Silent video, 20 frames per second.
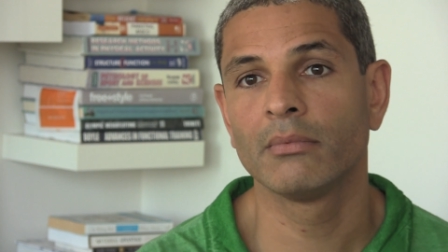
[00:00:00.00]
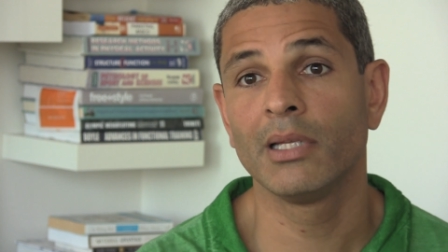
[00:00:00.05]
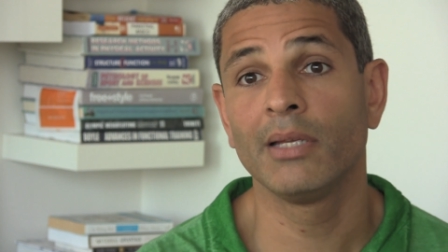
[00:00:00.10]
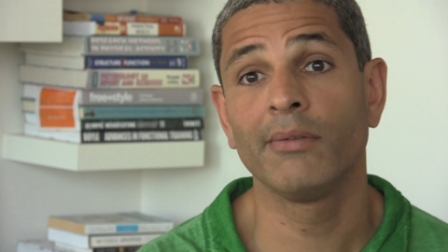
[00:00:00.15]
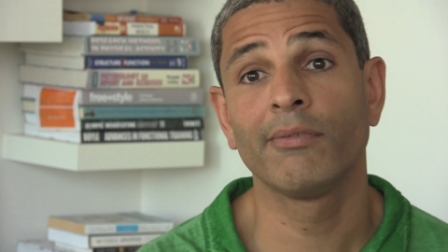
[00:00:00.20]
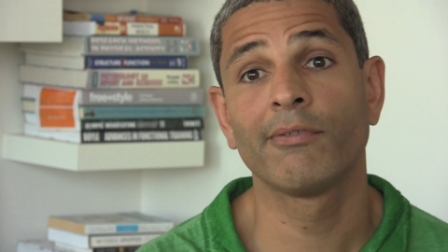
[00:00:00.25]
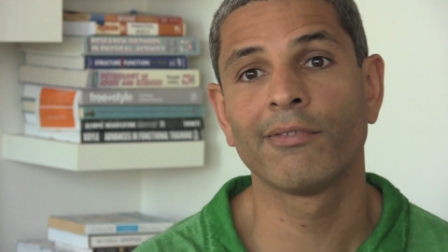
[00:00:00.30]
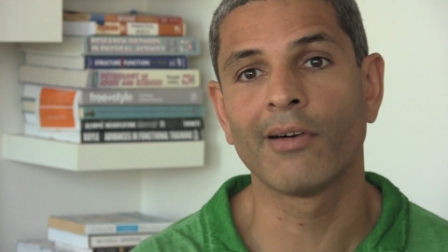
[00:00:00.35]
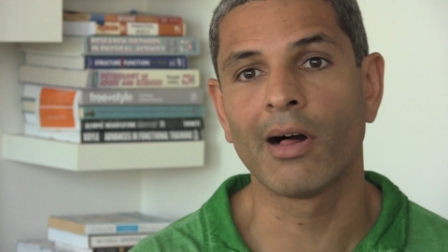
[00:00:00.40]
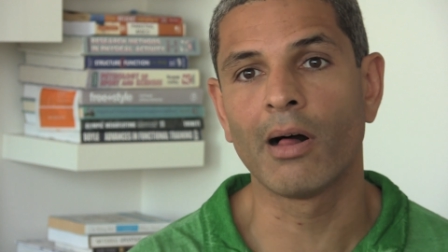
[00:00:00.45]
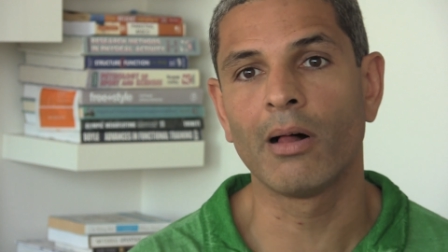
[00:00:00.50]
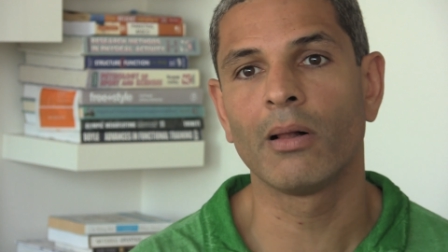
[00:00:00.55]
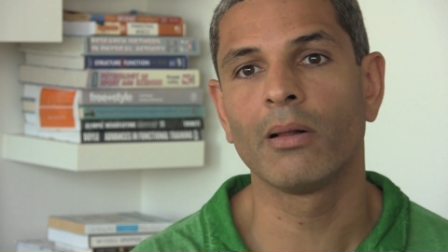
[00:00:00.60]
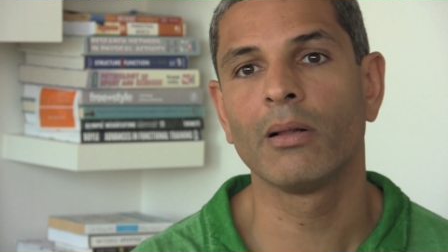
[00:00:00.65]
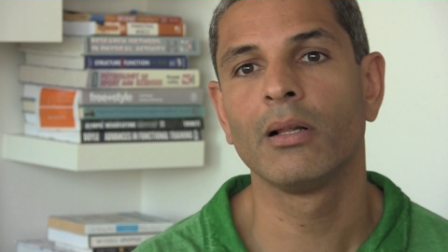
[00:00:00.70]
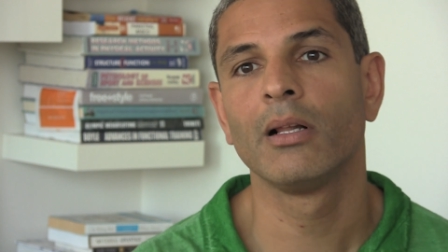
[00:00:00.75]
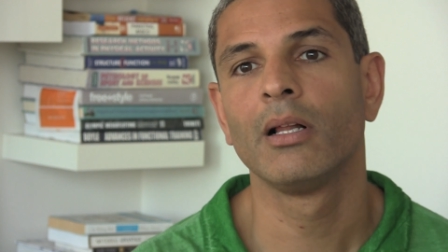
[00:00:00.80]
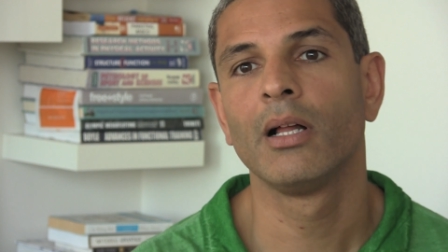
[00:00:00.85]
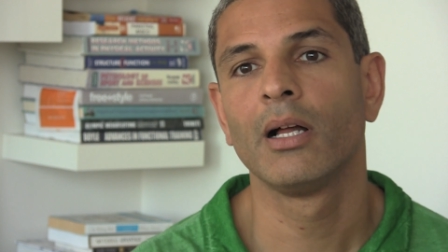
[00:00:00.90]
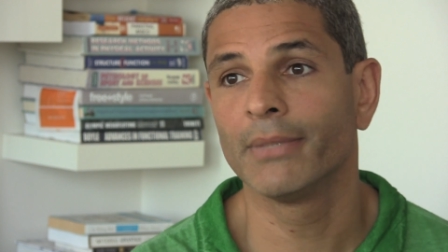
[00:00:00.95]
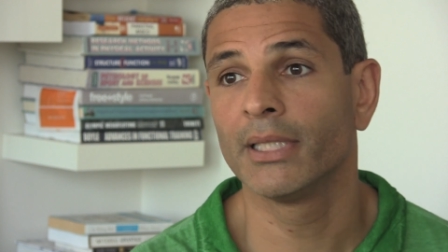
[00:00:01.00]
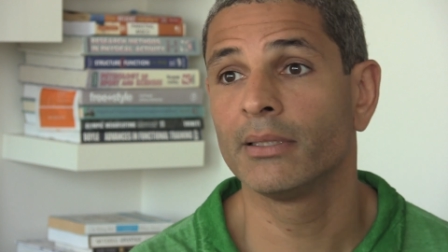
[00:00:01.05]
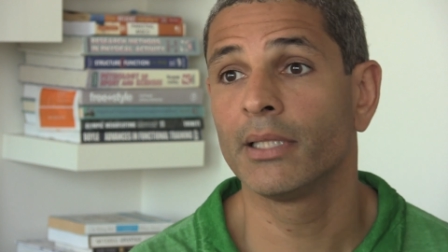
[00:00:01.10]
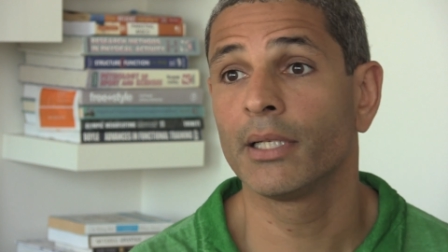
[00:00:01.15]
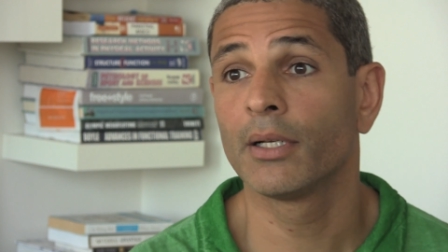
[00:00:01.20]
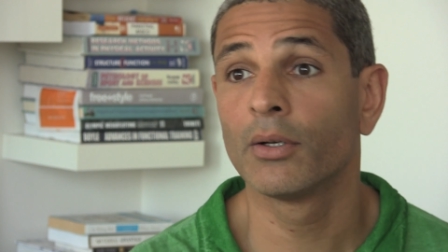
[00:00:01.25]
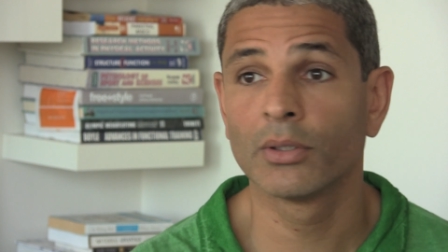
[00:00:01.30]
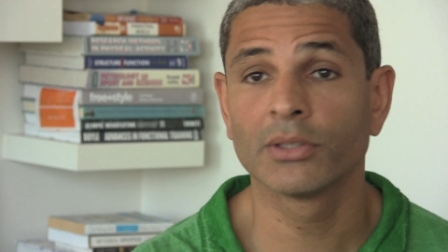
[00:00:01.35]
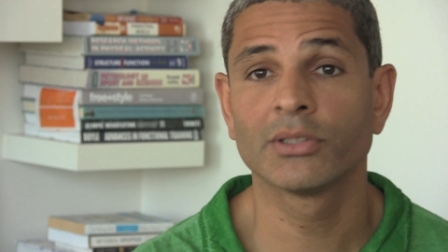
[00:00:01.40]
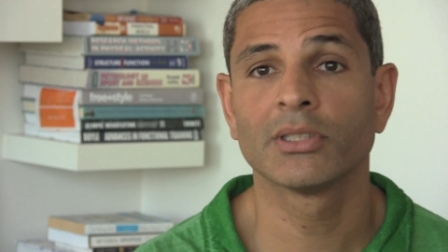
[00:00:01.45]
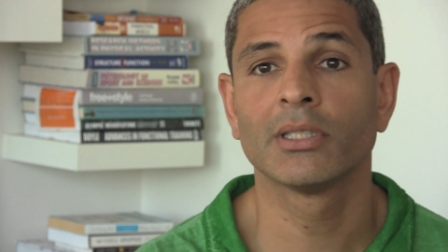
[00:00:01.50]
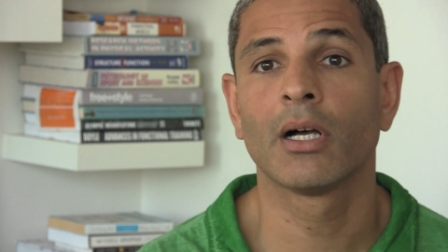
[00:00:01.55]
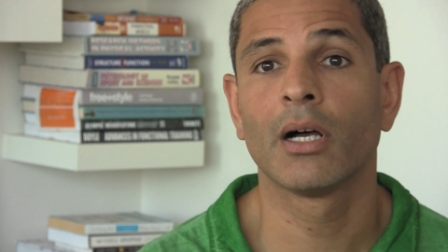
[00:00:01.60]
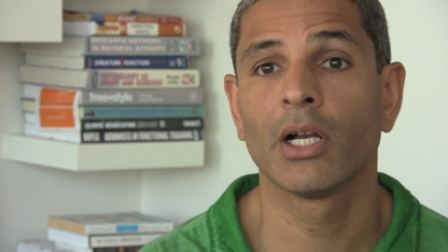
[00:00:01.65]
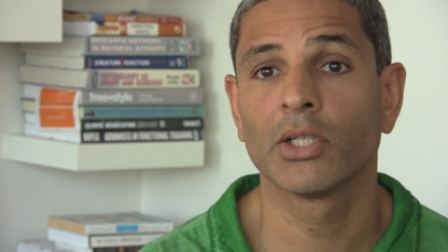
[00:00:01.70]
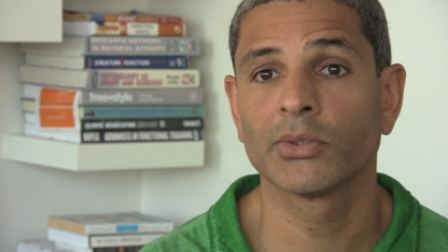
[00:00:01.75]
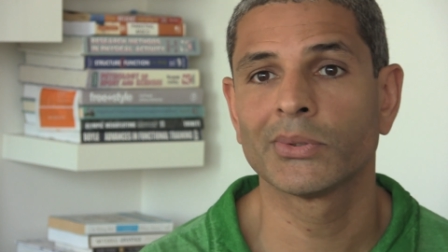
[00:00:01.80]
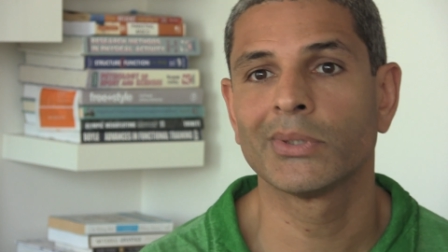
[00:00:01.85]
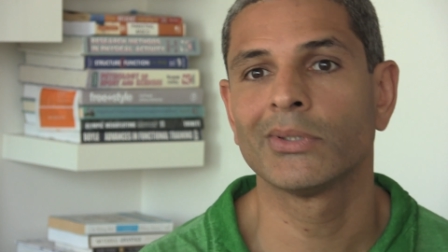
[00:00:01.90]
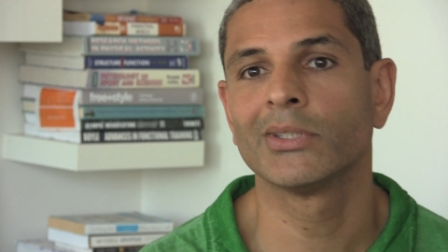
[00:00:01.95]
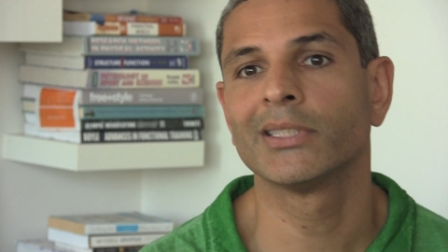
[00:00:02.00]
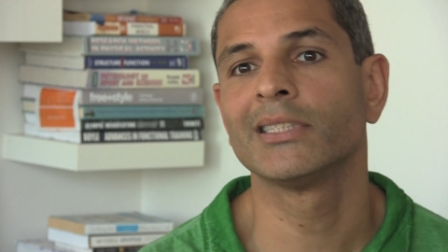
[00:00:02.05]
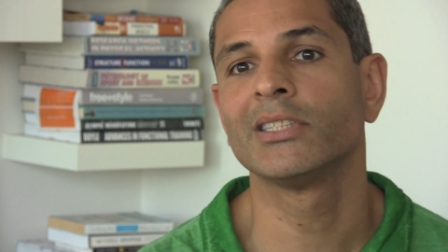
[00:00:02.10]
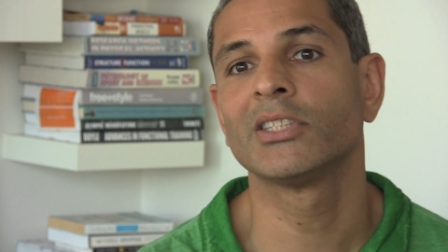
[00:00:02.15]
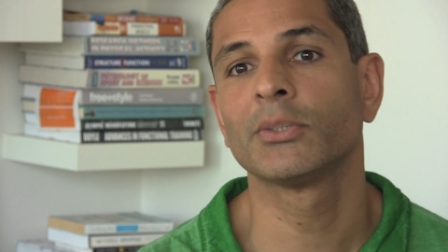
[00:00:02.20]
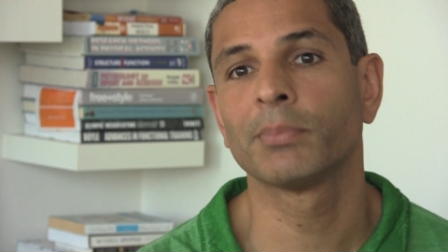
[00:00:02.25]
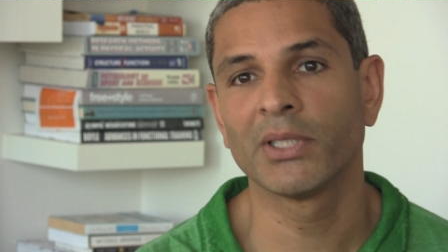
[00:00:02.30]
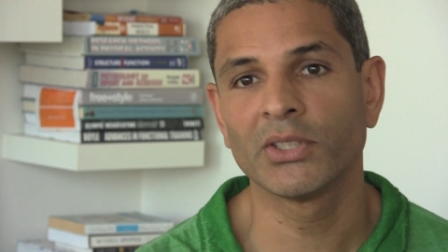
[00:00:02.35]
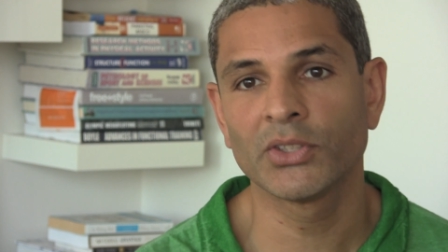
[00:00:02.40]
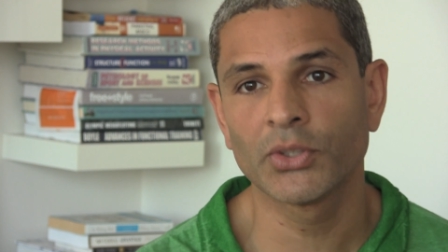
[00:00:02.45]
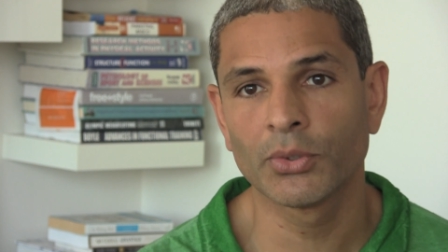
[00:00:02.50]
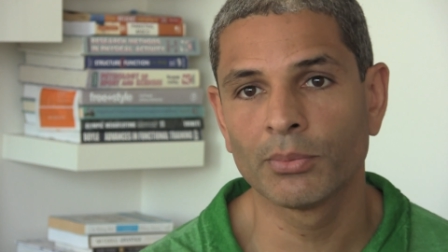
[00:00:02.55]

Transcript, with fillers: they fall and they go to the hospital, they spend